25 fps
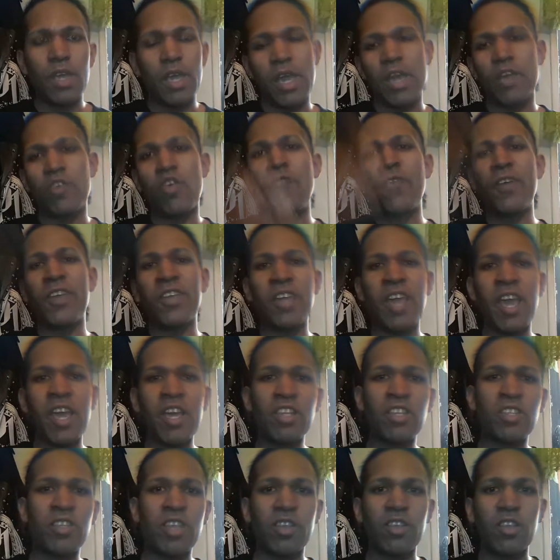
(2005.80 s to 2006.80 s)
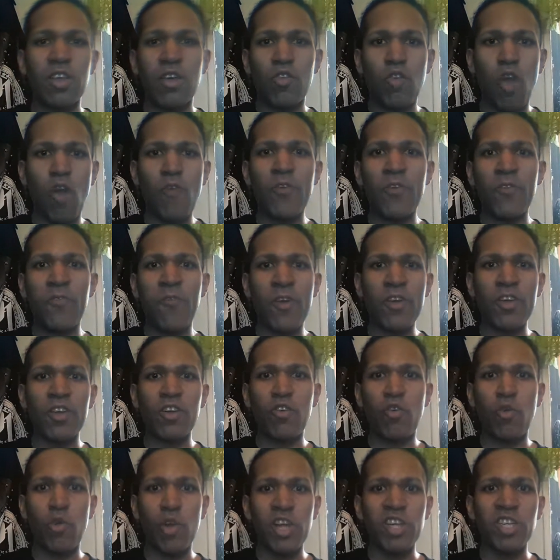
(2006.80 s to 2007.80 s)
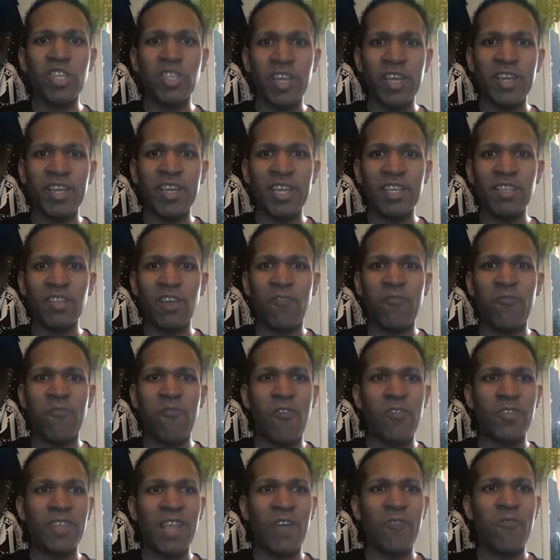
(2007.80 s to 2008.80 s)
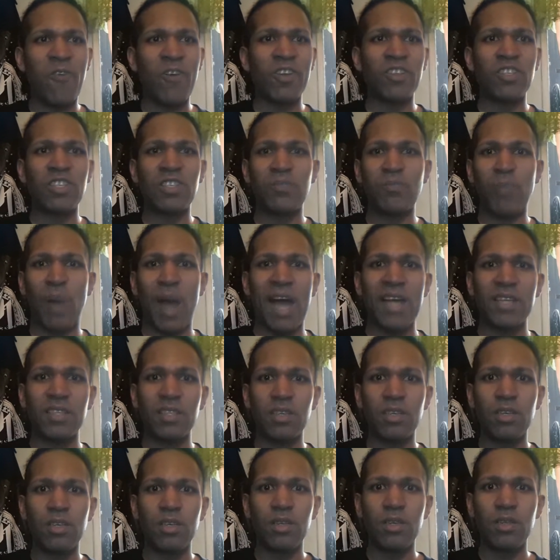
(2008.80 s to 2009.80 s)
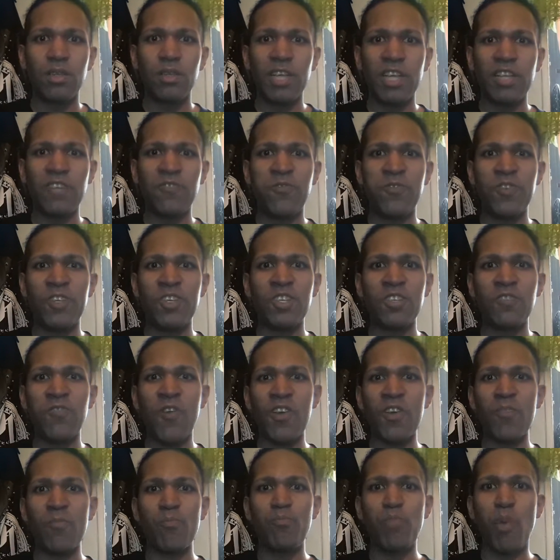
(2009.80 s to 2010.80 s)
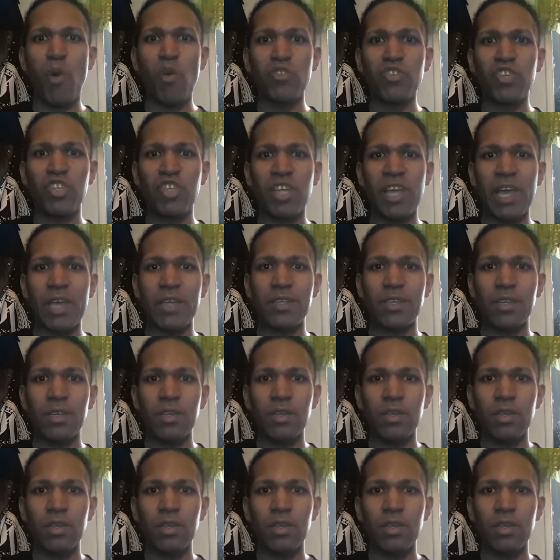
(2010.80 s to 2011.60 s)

and Kofi Kingston, Kofi fucking Kingston gets that that fucking spot. That's this is fucking bullshit.